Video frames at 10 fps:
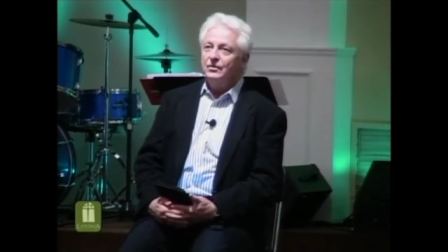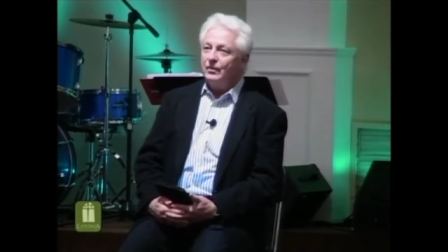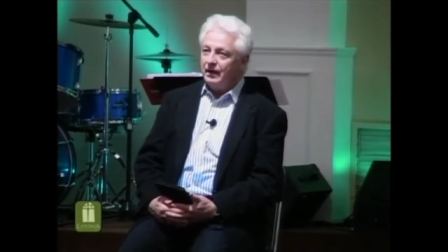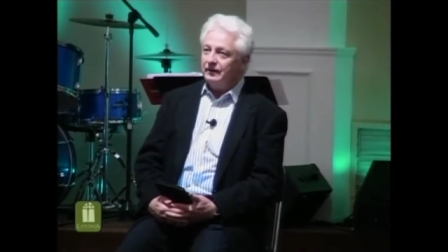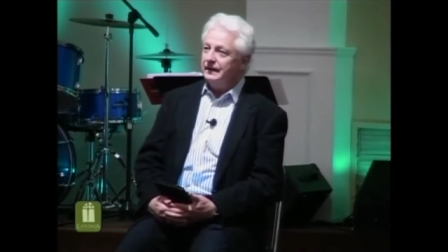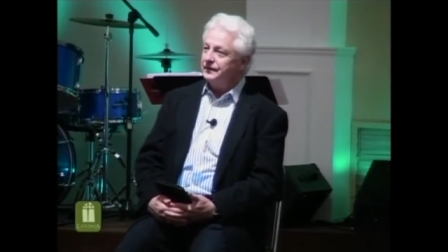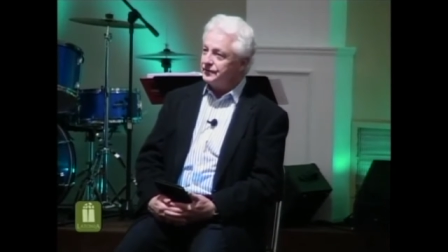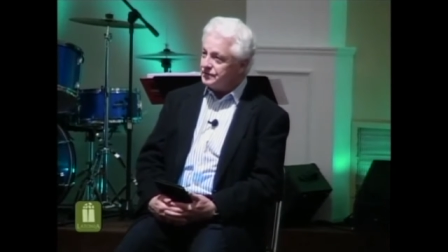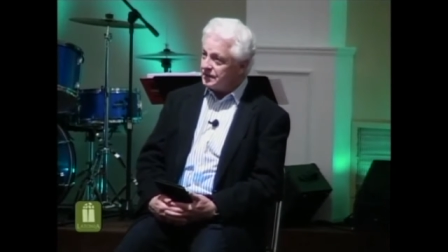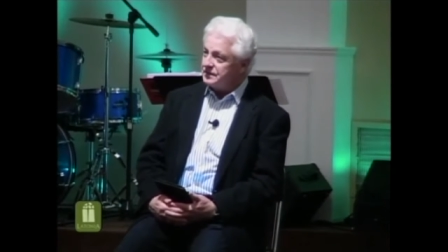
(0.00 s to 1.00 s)
well,
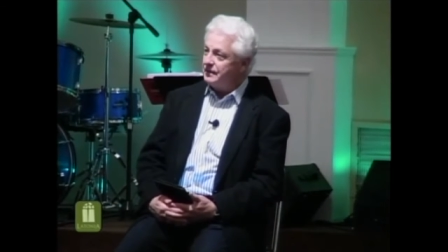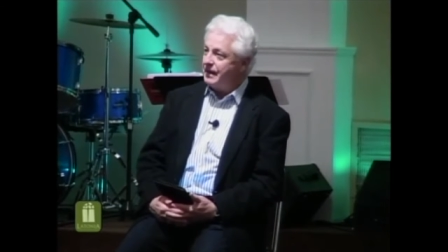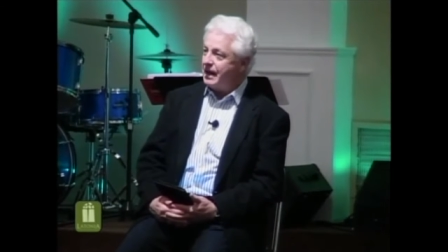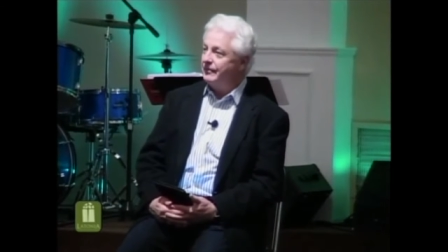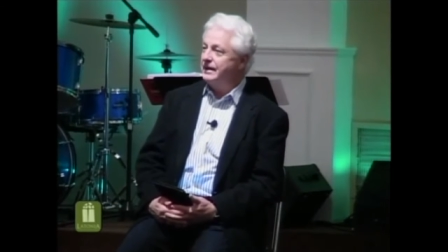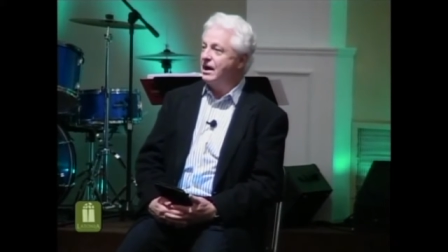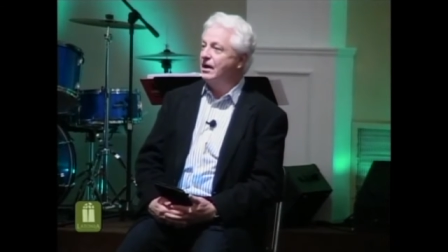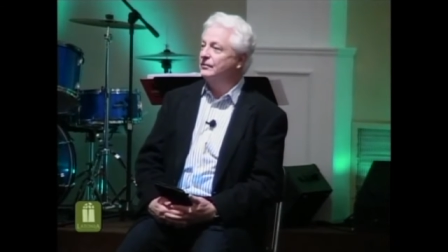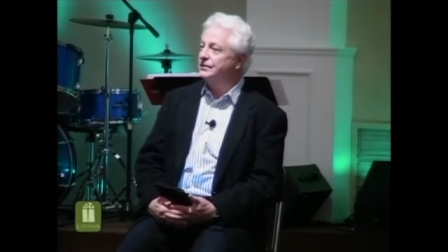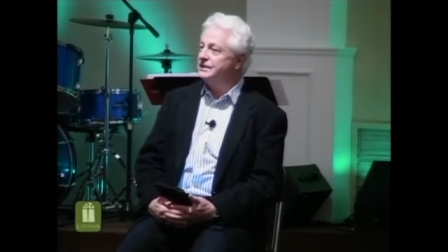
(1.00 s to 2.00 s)
it's just about
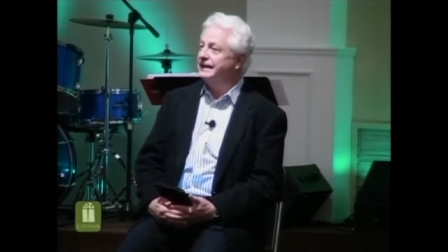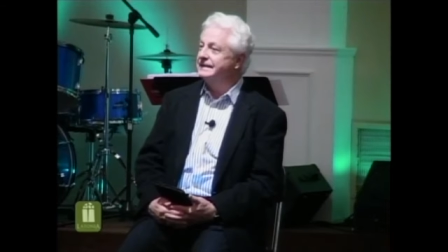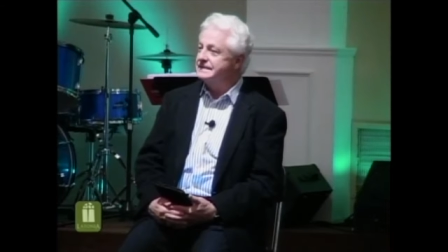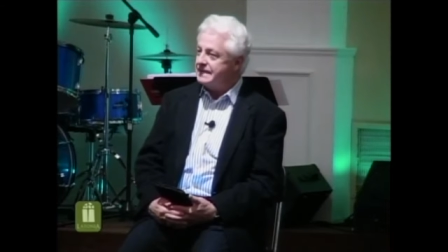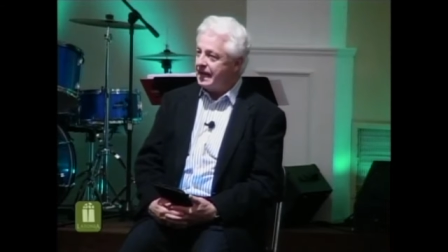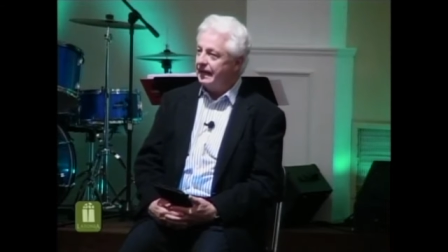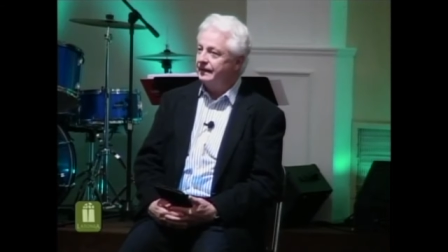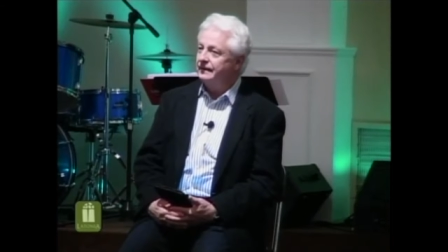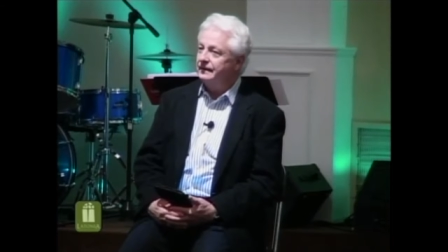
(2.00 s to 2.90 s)
beyond what you could stand.